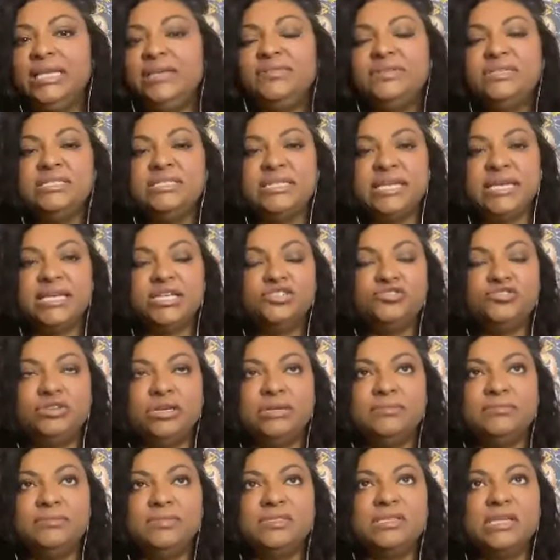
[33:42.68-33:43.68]
even
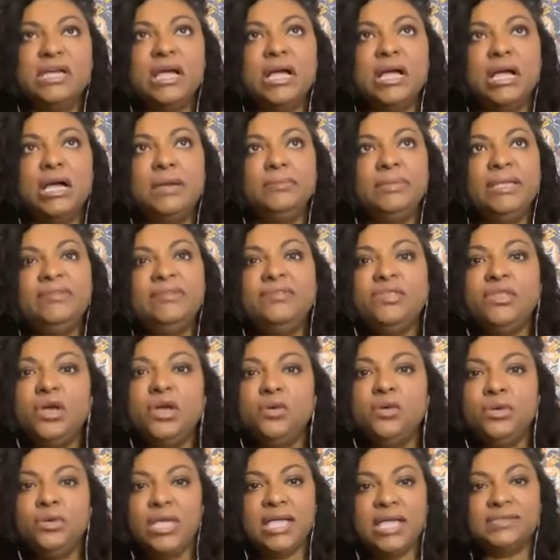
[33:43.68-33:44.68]
daydreams um, even
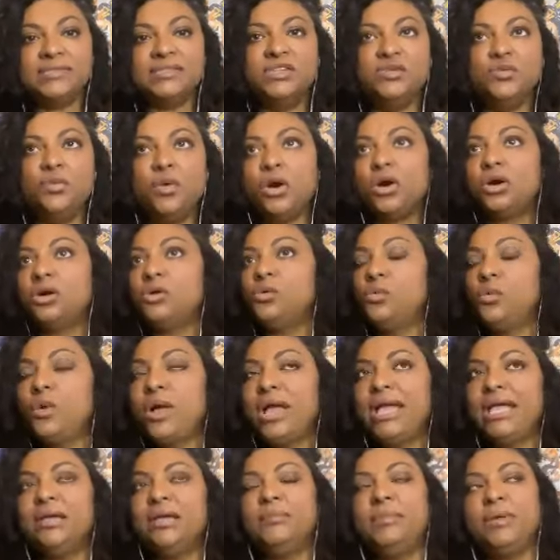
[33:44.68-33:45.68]
though yes you are
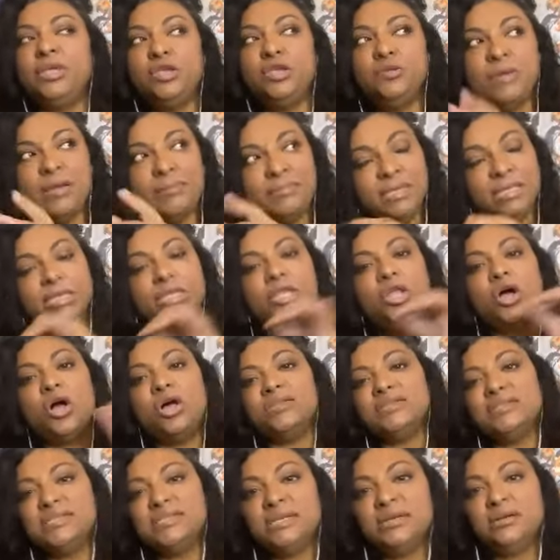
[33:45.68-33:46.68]
awake but you might be
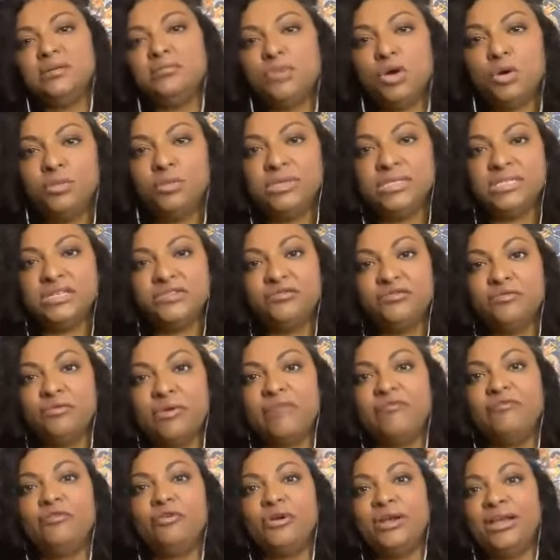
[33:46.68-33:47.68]
lost in a moment of
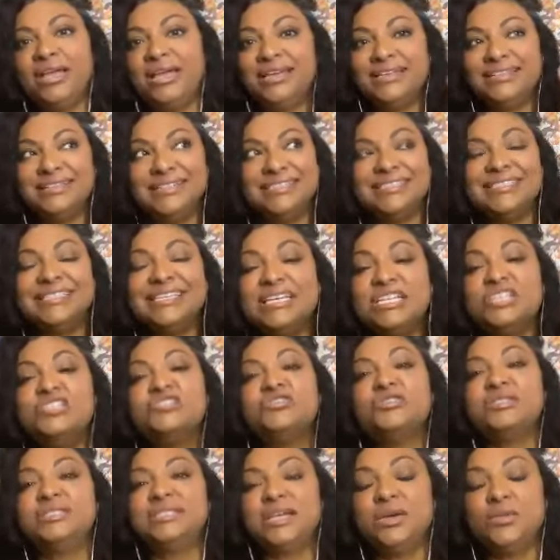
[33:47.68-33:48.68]
reverie and it's
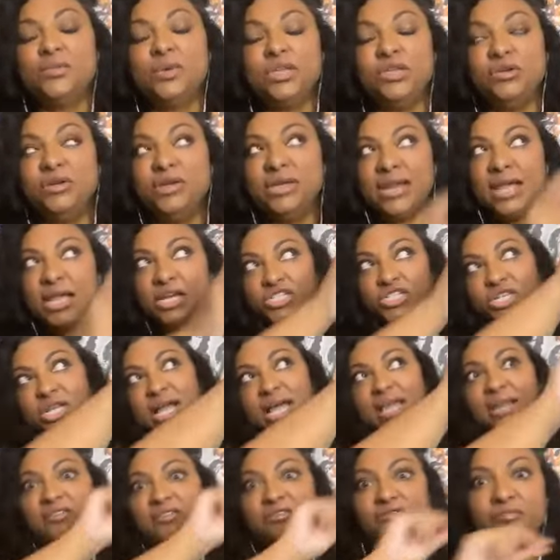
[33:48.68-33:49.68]
interesting what you can actually
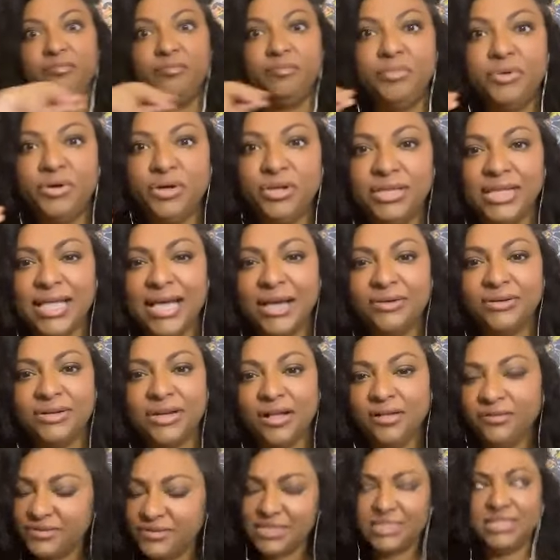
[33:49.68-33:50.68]
kind of pull out and
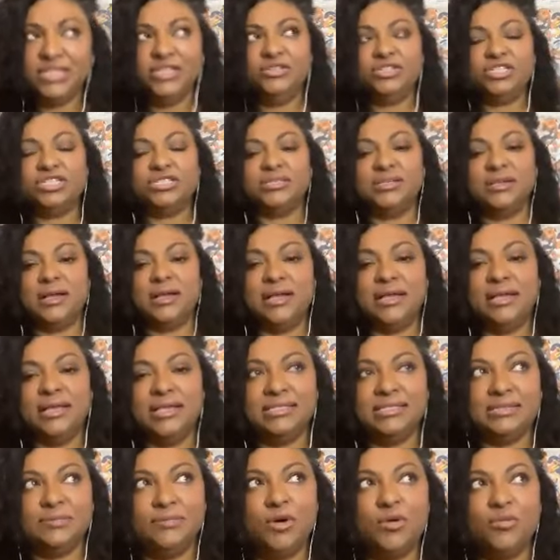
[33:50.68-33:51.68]
all of a sudden you just
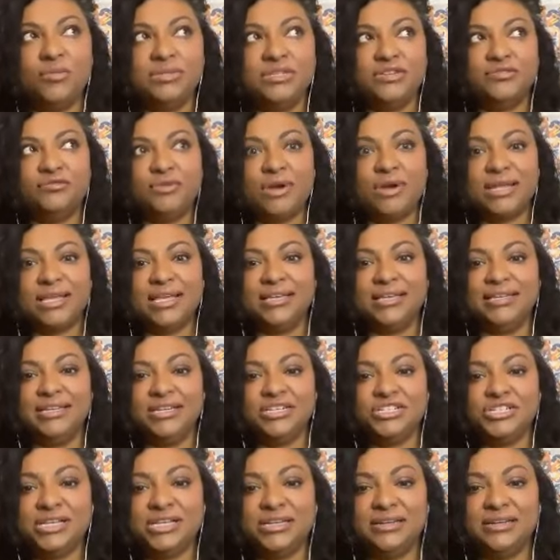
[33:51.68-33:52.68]
it's a moment of
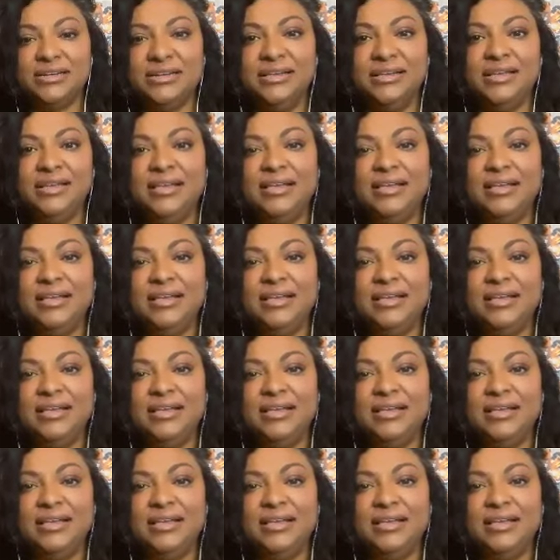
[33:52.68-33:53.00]
recognition